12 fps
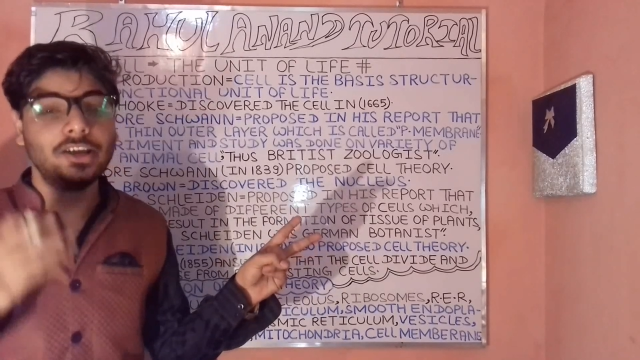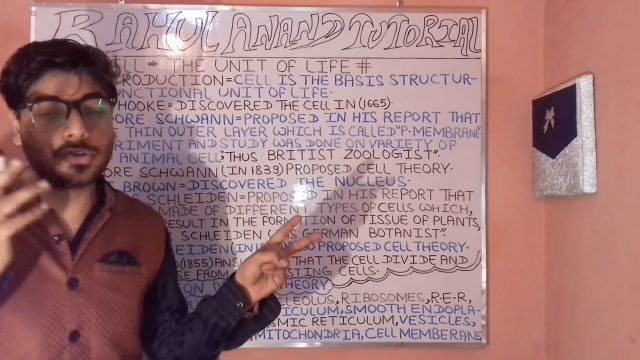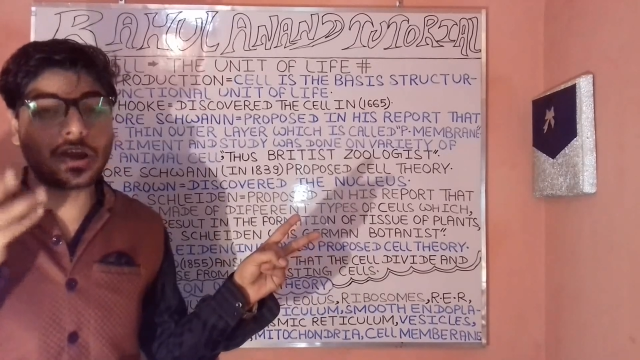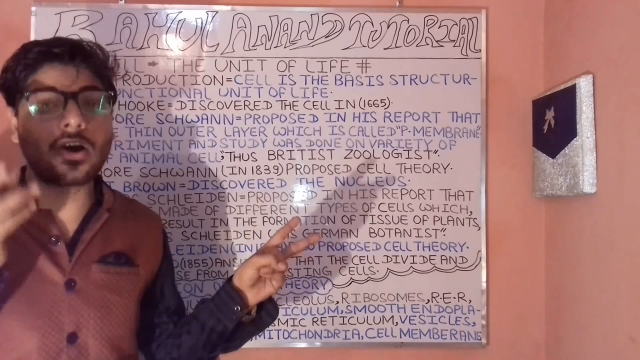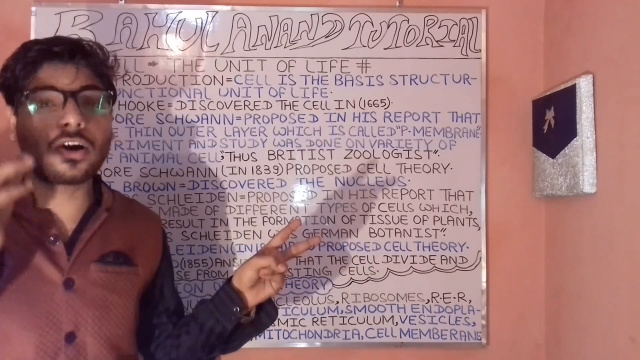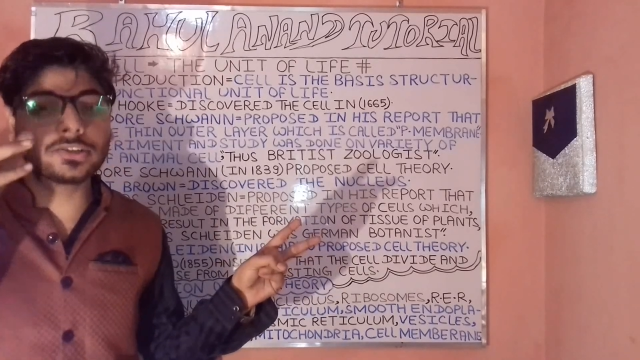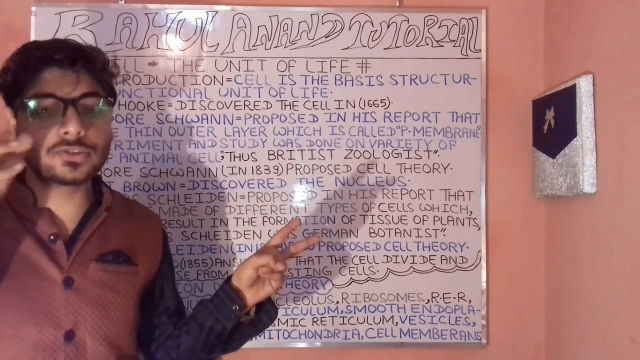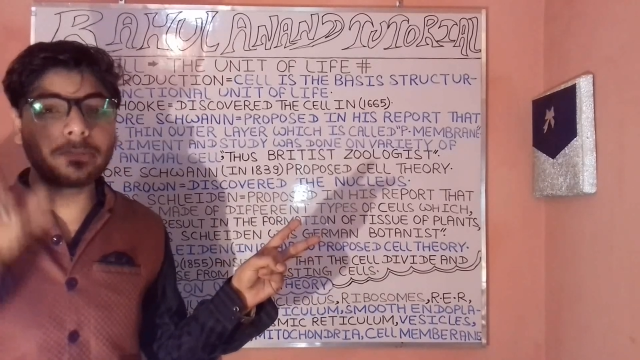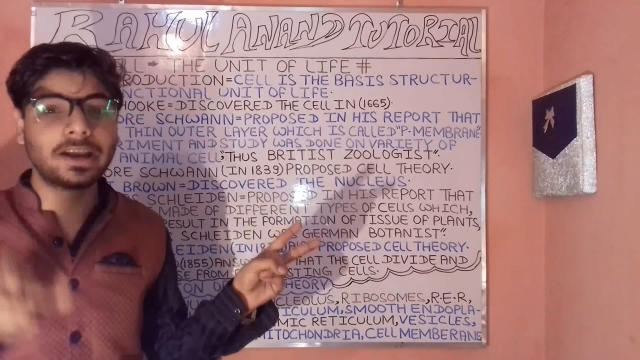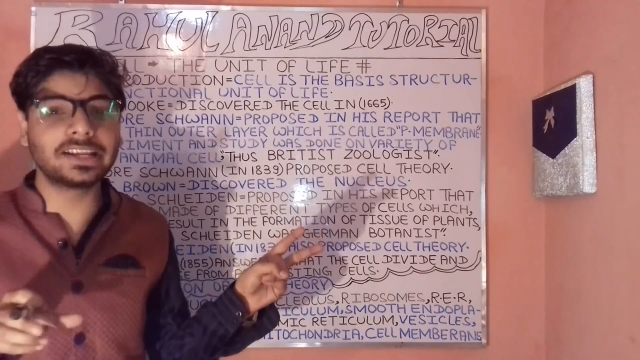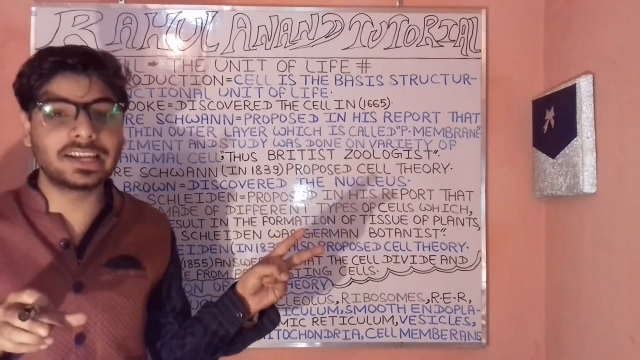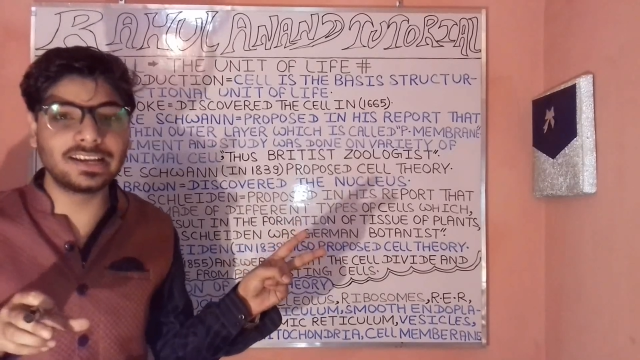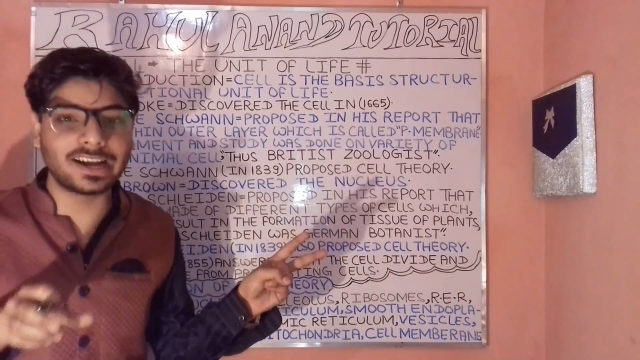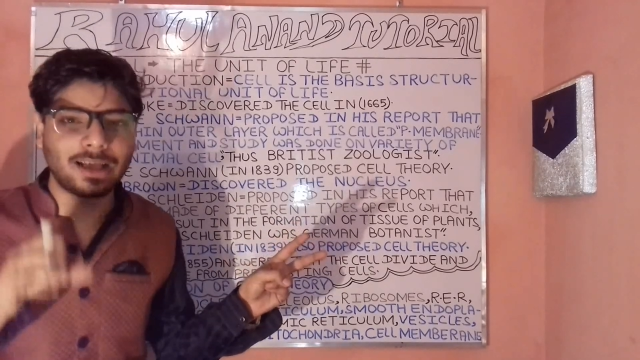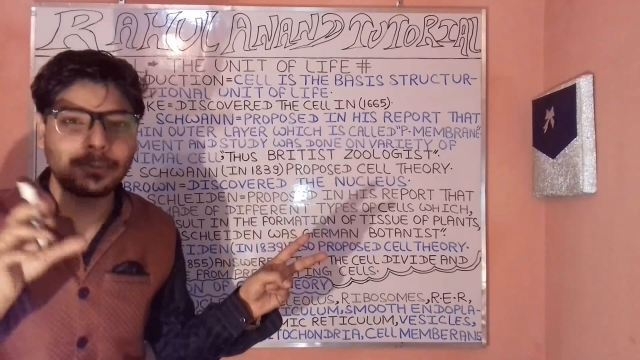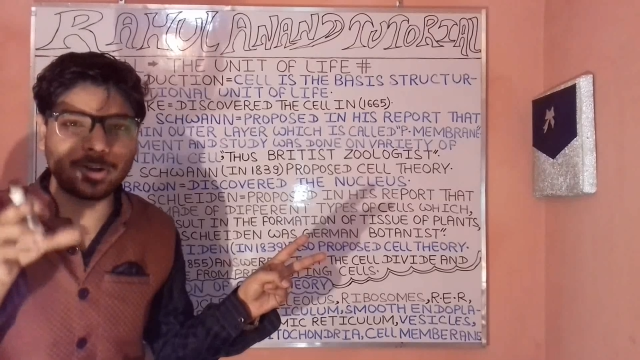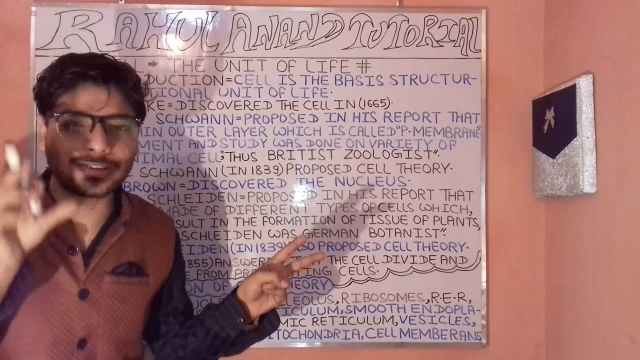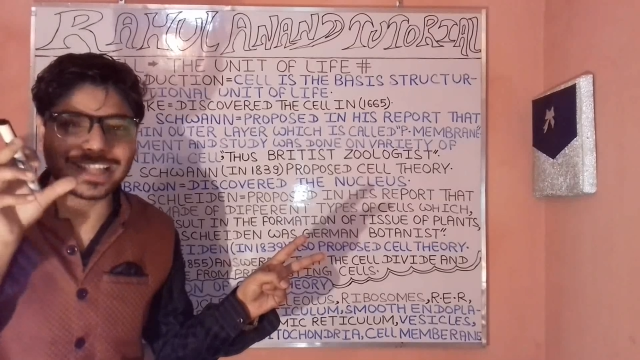You are also very clear
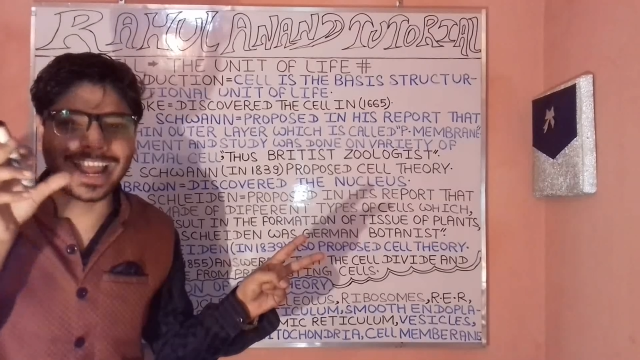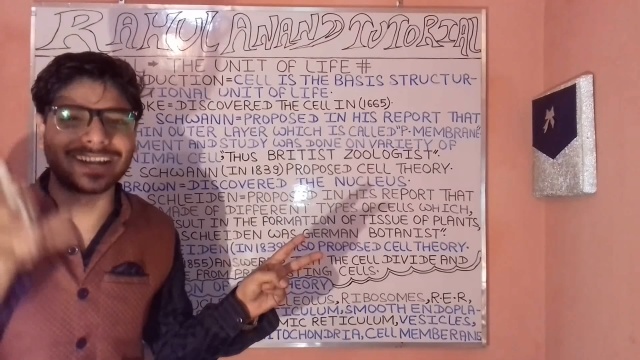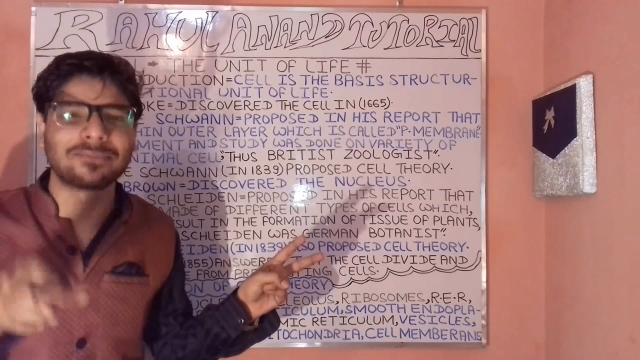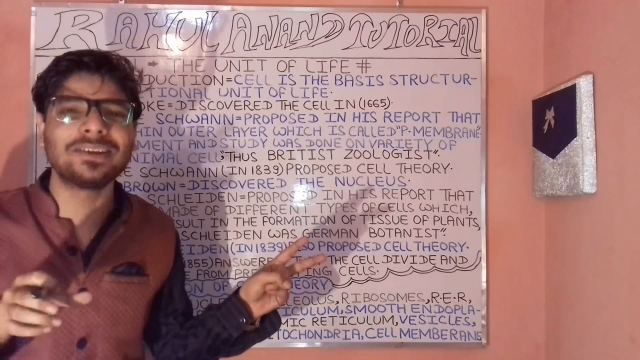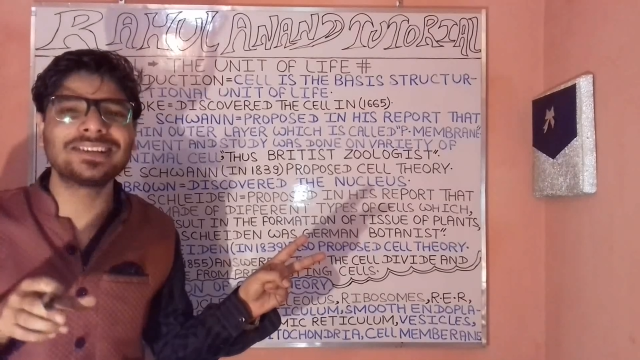about that.